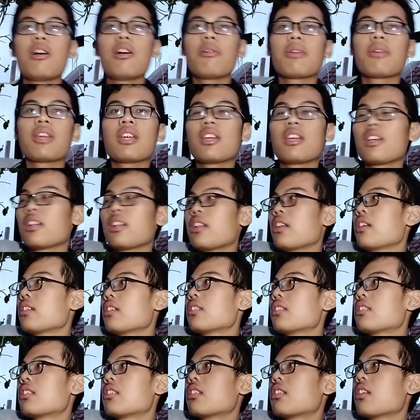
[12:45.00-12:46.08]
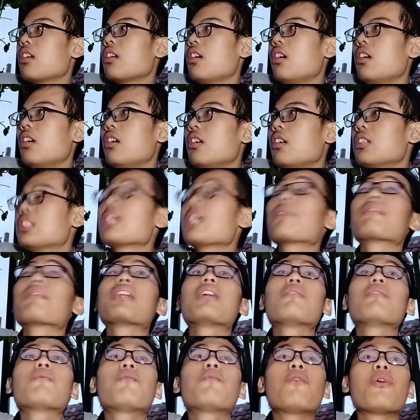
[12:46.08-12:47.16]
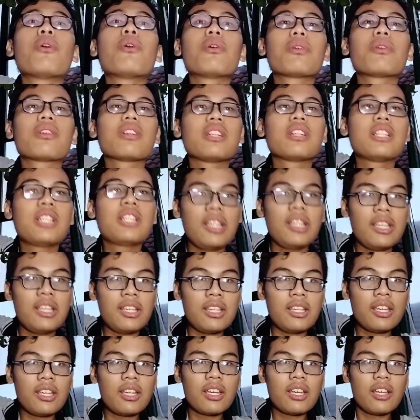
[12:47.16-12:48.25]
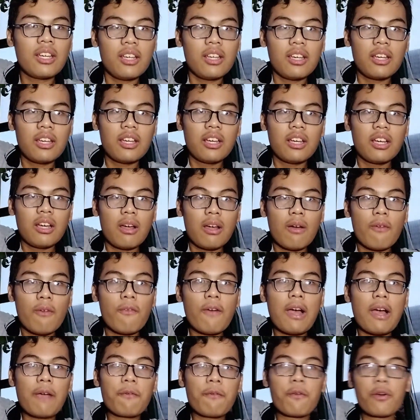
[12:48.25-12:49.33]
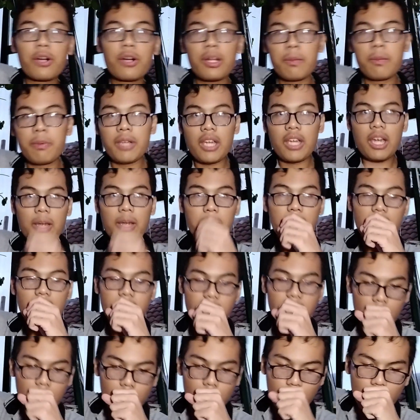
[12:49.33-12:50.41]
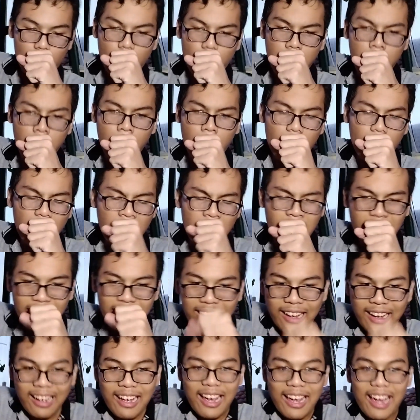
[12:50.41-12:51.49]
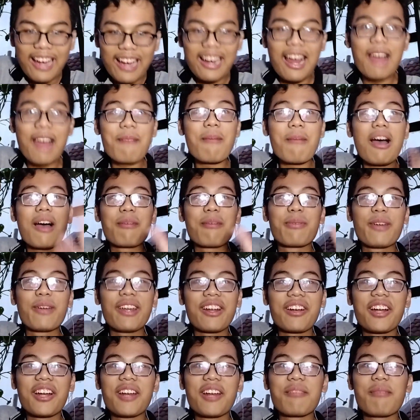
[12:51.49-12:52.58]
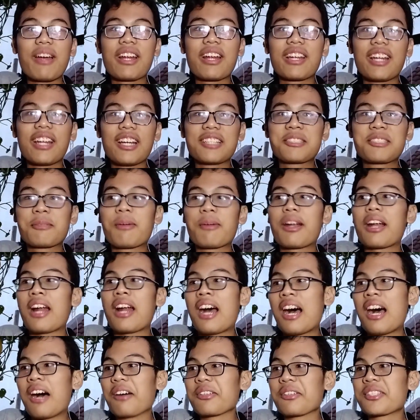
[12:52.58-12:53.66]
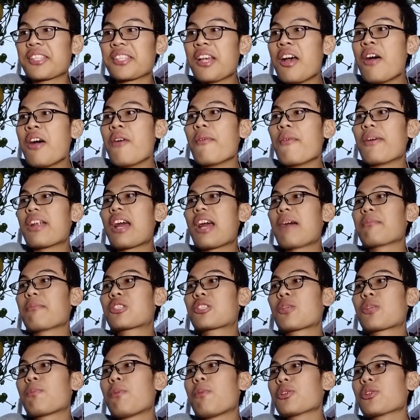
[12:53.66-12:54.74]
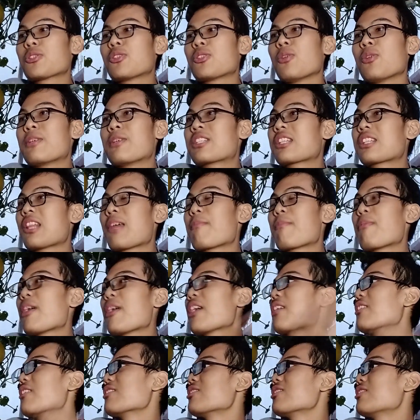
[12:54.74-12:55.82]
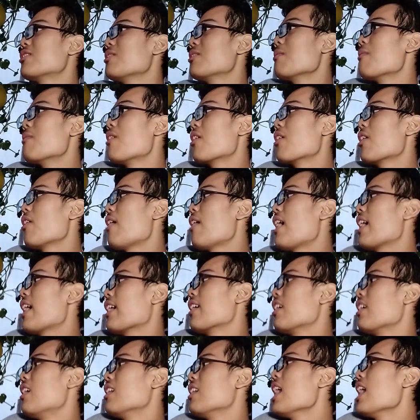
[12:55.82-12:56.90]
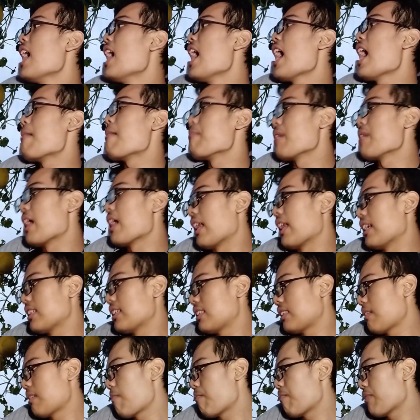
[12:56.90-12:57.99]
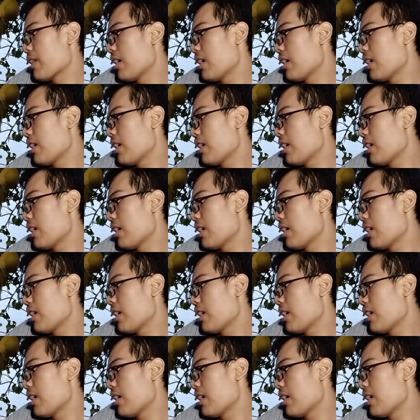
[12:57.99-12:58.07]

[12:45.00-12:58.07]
Now it is 17:40, 5:40 p.m. Yeah. And I'm up here in my dad's warehouse when I'm supposed to be sleeping because tomorrow I got MBLS.